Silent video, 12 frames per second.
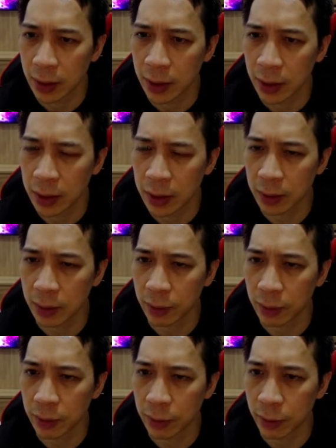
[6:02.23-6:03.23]
I guess
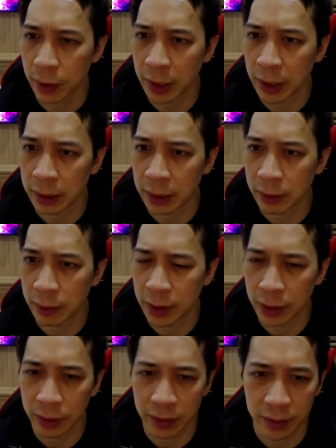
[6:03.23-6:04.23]
some ratings would be
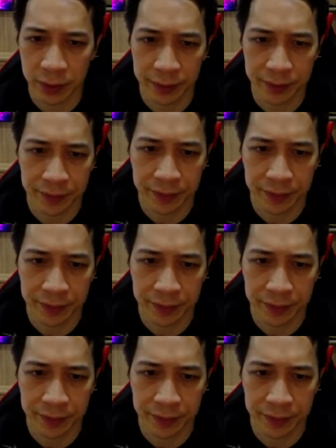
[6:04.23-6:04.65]
useful.